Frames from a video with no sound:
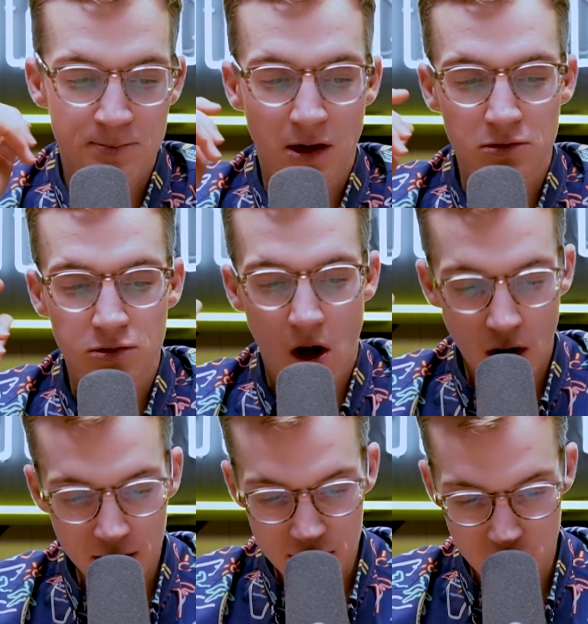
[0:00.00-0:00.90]
The
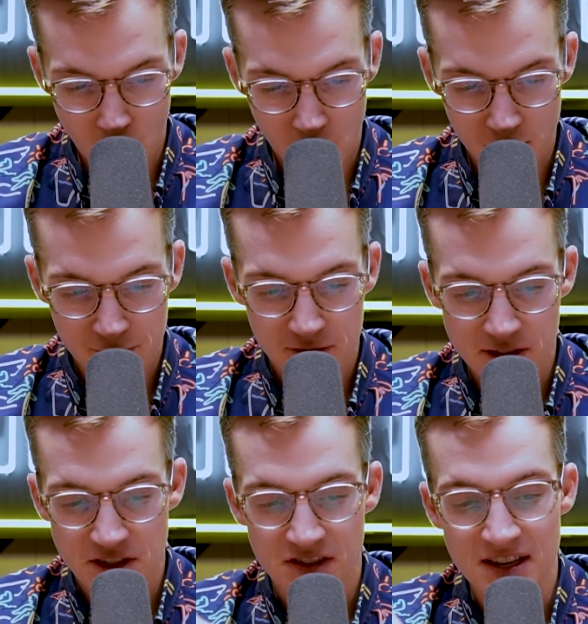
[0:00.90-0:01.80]
longest wharf,
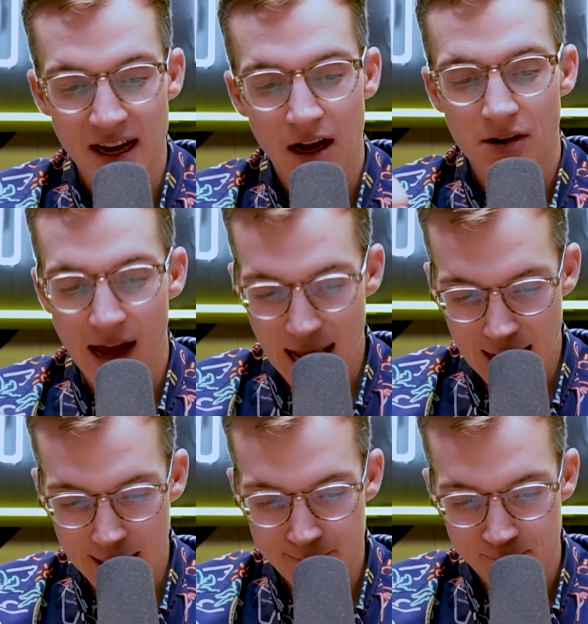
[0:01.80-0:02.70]

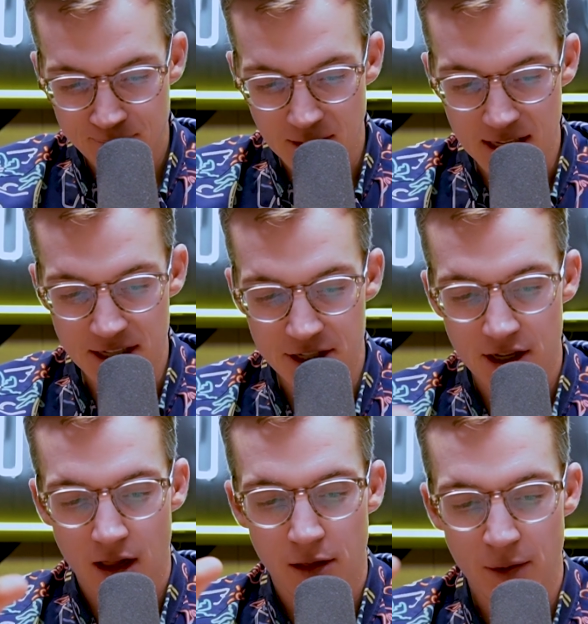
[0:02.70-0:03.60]
CLA,
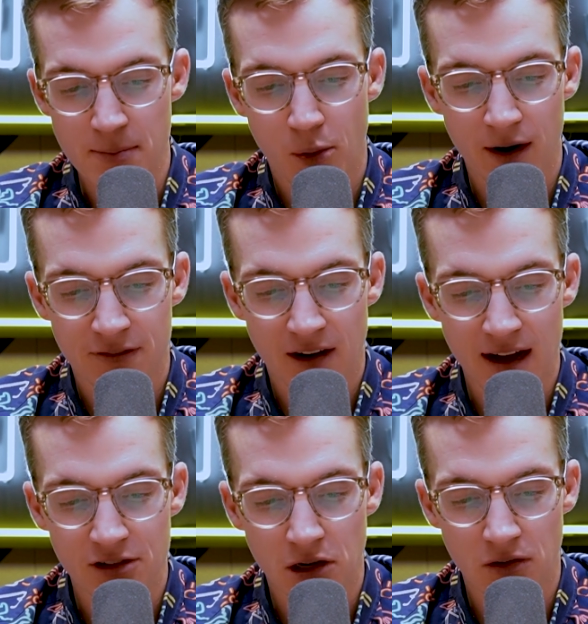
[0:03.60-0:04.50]
is
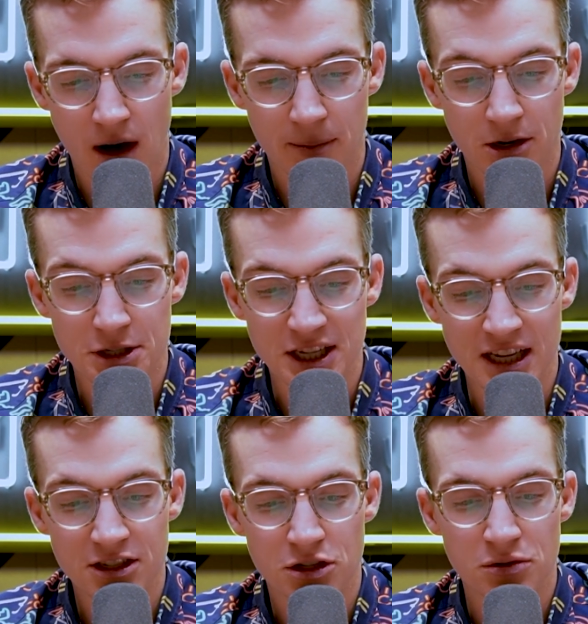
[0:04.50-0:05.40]
3.5 kilometers
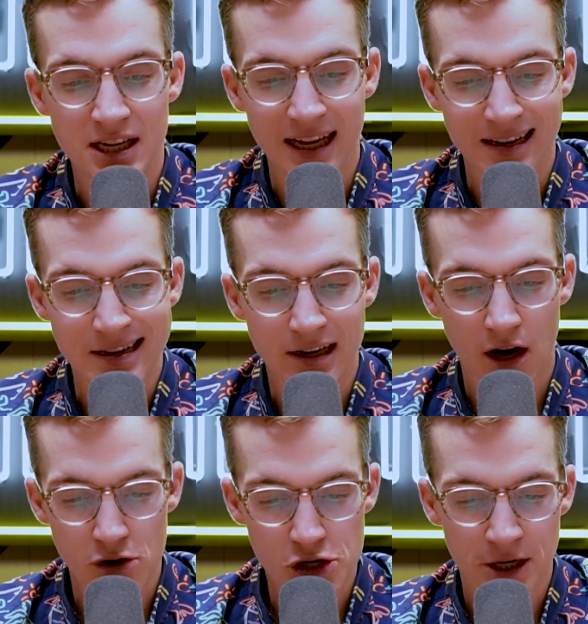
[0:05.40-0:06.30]
into the Indian
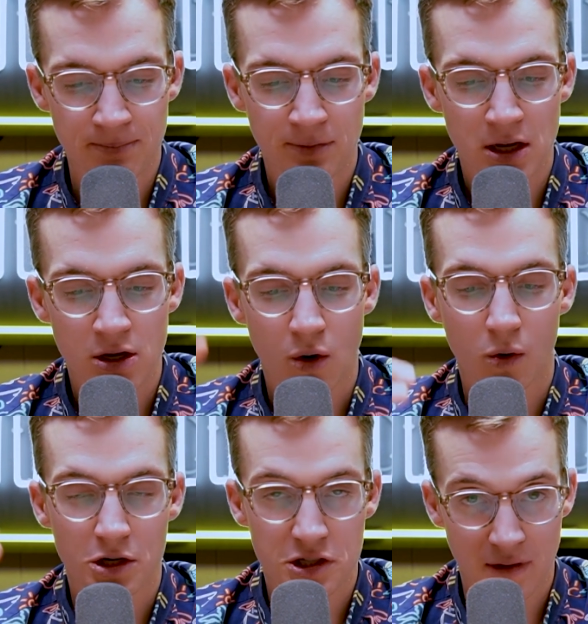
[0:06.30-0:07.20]
Ocean,
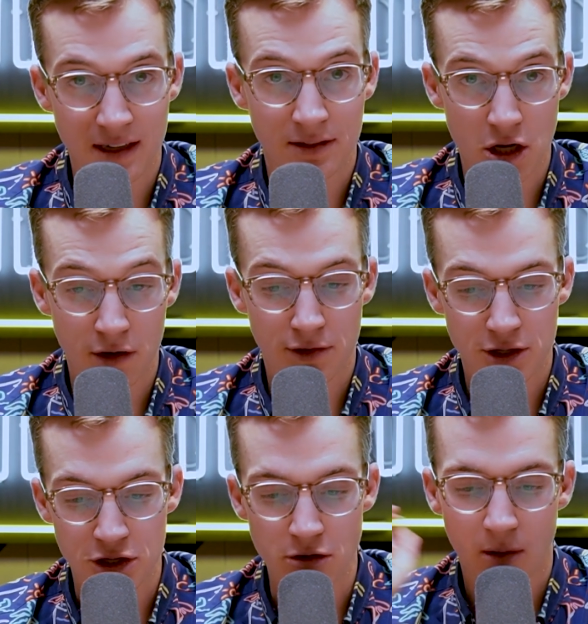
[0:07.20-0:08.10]
or slightly
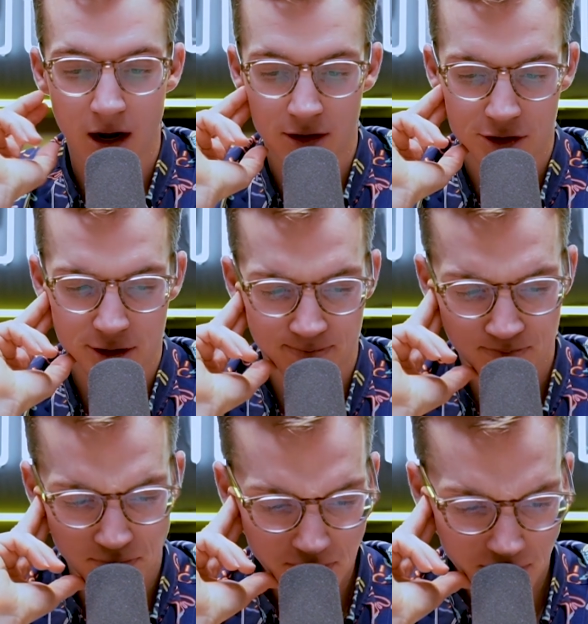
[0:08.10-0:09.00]
over 2 miles.
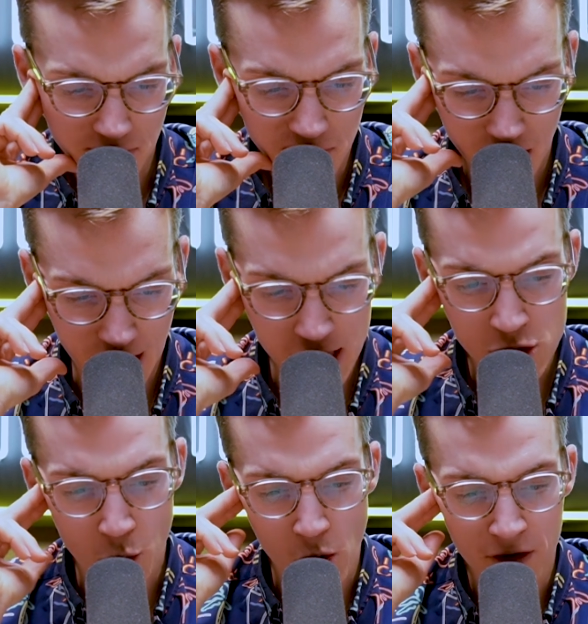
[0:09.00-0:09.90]

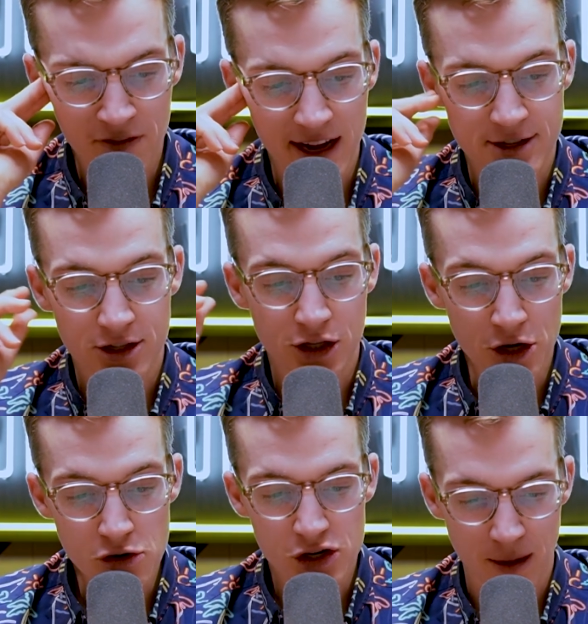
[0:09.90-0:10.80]
Each wharf has
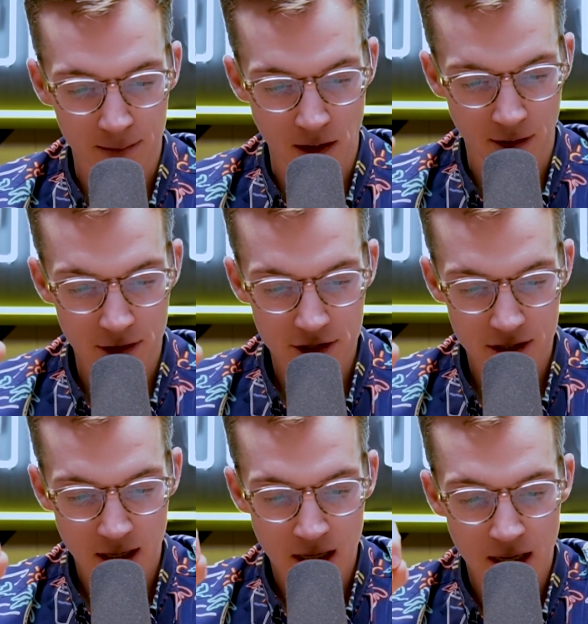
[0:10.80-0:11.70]
2 ship
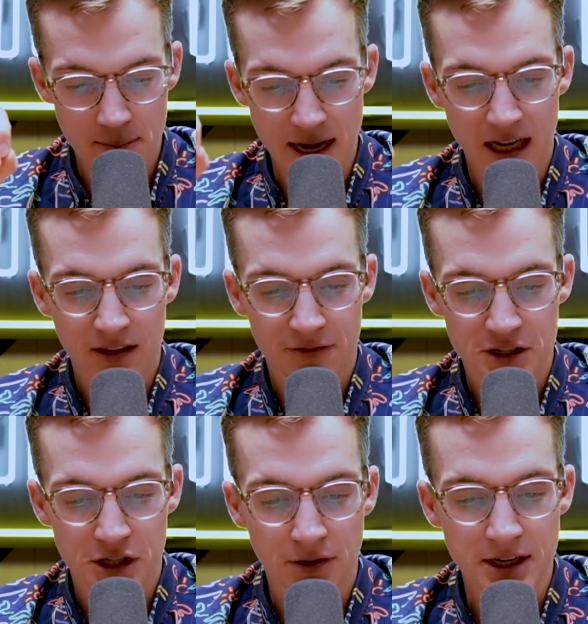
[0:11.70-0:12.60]
loaders, meaning the
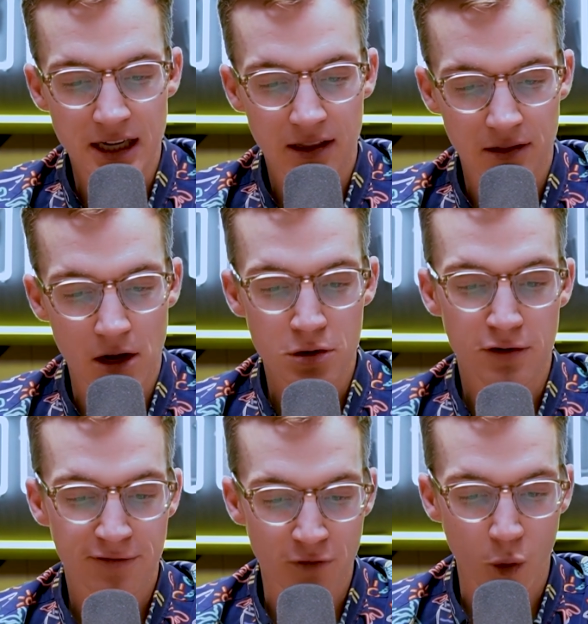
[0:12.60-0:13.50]
facility can
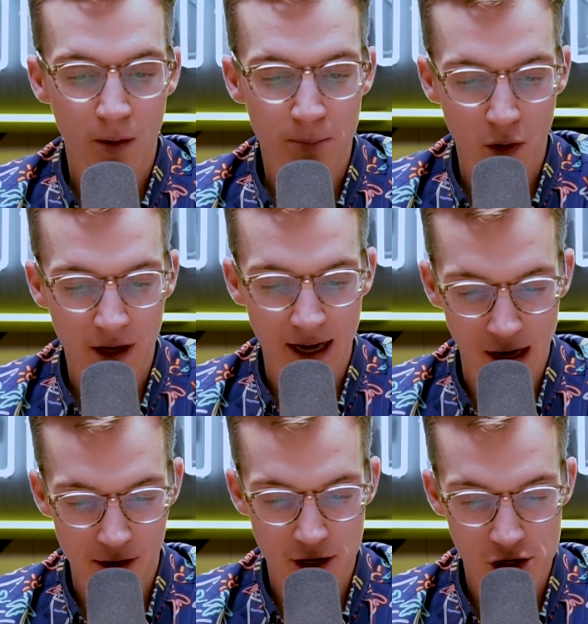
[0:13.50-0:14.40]
load 4 bulk
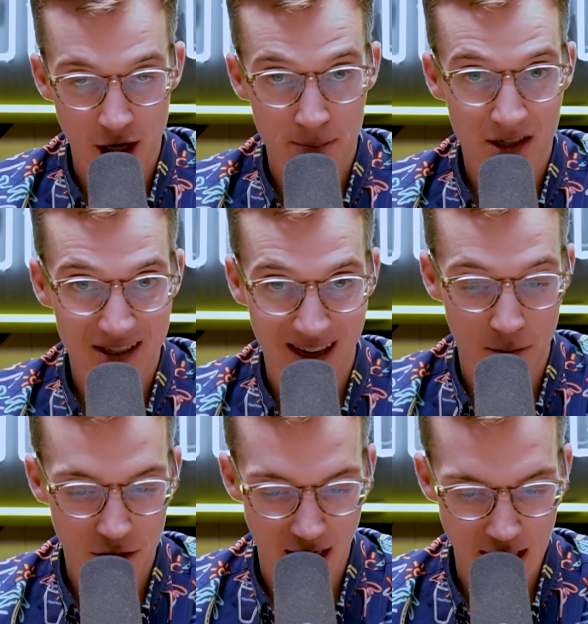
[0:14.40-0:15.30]
carrier ships
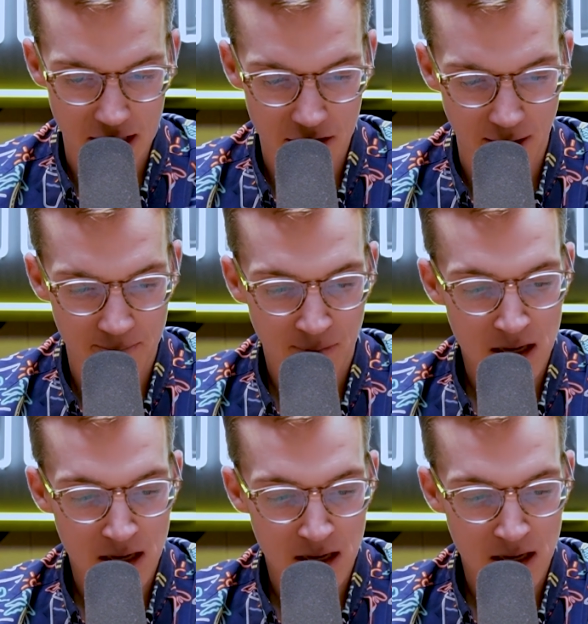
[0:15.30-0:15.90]
simultaneously.